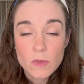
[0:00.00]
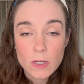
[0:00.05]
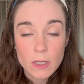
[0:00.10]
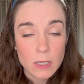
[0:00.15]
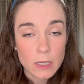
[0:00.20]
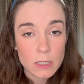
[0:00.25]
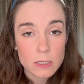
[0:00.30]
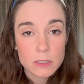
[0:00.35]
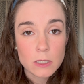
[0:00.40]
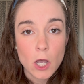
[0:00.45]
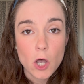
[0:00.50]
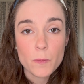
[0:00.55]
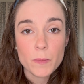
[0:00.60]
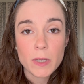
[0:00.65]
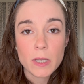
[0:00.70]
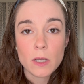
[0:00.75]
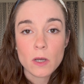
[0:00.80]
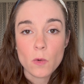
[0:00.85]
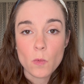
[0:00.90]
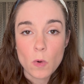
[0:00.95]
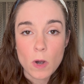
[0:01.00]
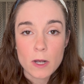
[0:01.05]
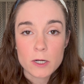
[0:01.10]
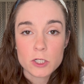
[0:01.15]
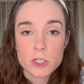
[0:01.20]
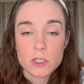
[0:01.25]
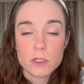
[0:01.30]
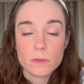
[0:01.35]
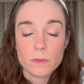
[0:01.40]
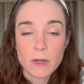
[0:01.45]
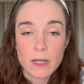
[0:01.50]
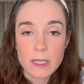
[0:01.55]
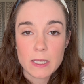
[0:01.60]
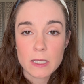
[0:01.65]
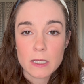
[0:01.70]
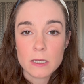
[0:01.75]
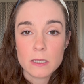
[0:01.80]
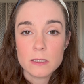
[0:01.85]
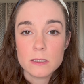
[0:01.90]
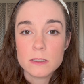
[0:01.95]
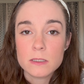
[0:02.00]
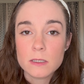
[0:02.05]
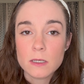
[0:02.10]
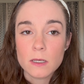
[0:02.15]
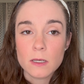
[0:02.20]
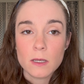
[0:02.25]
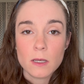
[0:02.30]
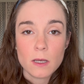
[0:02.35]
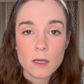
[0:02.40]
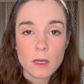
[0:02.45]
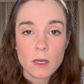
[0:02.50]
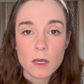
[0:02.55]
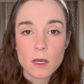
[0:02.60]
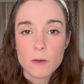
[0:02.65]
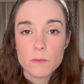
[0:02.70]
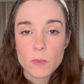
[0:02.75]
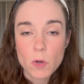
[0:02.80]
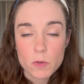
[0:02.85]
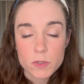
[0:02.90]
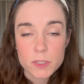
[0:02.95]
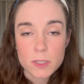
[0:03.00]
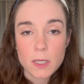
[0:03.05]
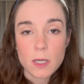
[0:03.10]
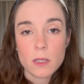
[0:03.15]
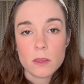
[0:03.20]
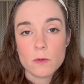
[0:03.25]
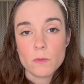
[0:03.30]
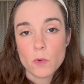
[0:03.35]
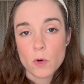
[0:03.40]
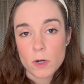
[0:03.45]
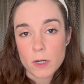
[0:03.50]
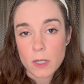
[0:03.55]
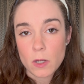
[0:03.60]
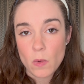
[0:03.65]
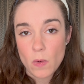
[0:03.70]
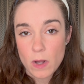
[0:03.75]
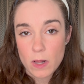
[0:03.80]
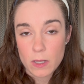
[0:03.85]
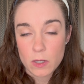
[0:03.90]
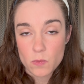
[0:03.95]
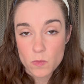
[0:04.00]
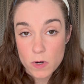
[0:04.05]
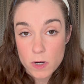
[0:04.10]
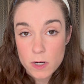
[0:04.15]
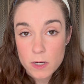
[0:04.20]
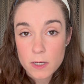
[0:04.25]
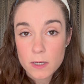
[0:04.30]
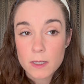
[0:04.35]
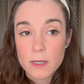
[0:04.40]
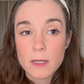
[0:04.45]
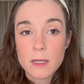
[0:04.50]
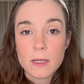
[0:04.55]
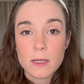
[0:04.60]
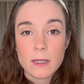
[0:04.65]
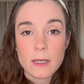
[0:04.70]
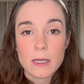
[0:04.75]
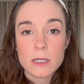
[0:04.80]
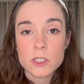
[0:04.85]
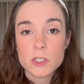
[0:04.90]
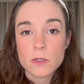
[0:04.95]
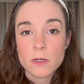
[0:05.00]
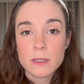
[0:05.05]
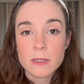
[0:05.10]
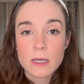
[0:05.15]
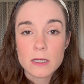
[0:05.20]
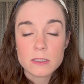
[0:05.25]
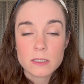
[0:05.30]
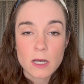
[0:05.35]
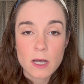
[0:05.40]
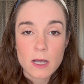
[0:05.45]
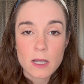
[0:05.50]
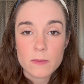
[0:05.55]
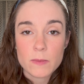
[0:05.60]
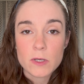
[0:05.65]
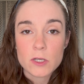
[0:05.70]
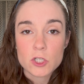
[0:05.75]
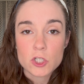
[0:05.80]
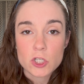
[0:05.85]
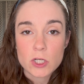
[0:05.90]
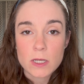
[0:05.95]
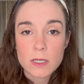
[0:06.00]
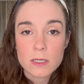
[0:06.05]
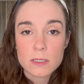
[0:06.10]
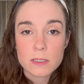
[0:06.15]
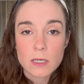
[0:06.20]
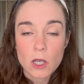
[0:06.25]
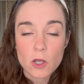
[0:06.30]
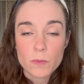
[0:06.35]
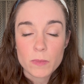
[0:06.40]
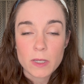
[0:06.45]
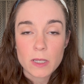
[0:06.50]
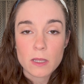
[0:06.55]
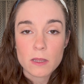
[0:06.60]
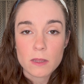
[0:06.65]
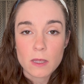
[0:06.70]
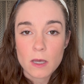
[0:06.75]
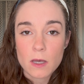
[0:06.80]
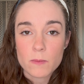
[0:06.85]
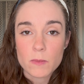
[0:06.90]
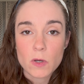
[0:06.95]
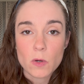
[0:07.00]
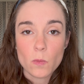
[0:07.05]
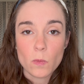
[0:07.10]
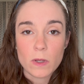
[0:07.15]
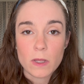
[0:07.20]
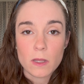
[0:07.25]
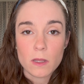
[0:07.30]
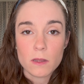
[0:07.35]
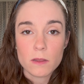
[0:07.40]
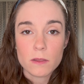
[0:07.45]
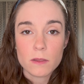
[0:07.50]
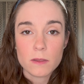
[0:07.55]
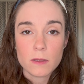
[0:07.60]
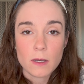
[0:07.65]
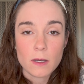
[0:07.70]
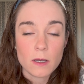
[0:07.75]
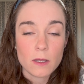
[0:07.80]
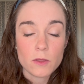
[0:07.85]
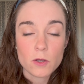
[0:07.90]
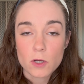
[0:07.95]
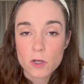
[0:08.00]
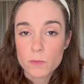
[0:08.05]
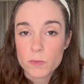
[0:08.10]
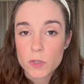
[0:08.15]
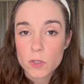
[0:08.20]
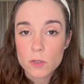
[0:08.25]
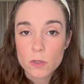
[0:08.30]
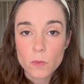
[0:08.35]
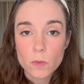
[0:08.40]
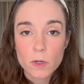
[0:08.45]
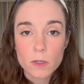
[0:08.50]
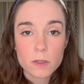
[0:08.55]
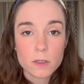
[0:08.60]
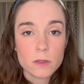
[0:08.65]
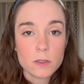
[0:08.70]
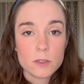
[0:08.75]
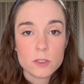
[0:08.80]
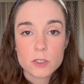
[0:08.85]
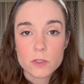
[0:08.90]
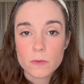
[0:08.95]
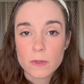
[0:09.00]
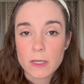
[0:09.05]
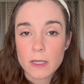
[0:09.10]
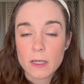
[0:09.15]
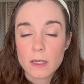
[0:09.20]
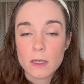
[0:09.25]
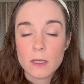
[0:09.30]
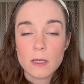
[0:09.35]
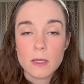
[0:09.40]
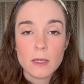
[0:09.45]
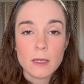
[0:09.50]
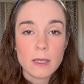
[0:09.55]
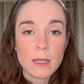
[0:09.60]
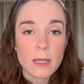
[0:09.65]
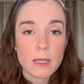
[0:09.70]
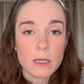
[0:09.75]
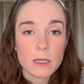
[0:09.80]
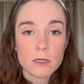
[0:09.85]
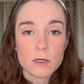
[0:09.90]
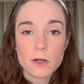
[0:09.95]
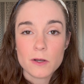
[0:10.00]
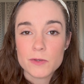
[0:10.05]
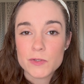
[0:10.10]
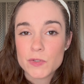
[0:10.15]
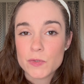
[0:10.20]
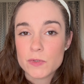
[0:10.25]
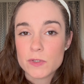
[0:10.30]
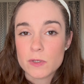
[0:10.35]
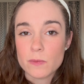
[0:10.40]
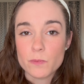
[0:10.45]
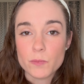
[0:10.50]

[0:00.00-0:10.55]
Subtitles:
is helping watch my kids mostly in the morning while I work. And during that time, she is helping them with their computer work that they're doing, and also some